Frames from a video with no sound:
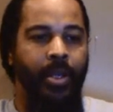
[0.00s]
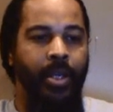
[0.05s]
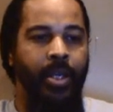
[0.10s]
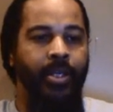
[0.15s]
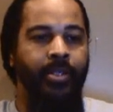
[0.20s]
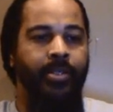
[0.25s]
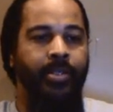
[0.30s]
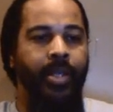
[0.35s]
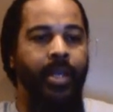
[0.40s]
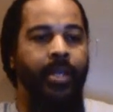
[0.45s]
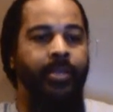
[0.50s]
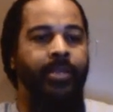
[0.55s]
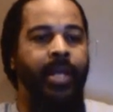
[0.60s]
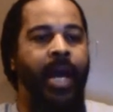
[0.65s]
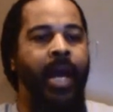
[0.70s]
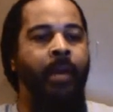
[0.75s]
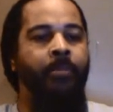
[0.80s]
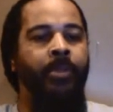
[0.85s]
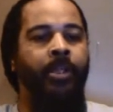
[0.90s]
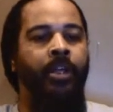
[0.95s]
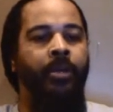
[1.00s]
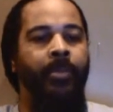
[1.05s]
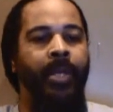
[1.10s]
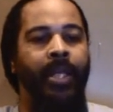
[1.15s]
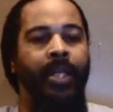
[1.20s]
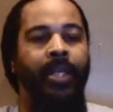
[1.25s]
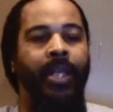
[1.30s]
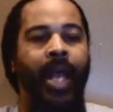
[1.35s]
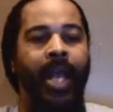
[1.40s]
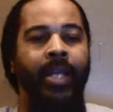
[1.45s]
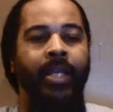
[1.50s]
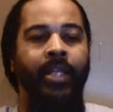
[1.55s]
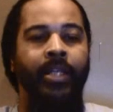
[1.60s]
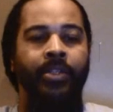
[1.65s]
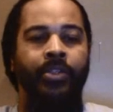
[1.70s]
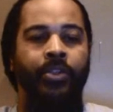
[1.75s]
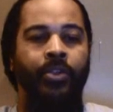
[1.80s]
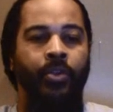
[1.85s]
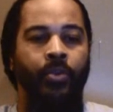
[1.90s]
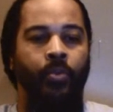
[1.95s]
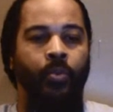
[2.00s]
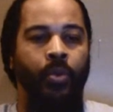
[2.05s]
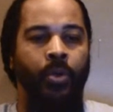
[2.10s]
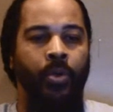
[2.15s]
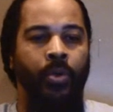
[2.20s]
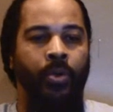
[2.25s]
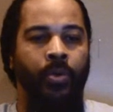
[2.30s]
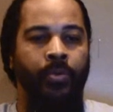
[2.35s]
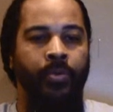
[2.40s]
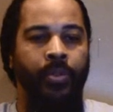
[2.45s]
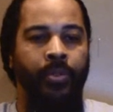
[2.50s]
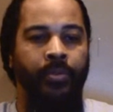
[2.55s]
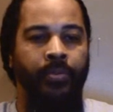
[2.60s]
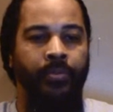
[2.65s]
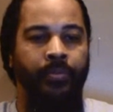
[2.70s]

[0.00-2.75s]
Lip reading: He says, I'm come a light into the world,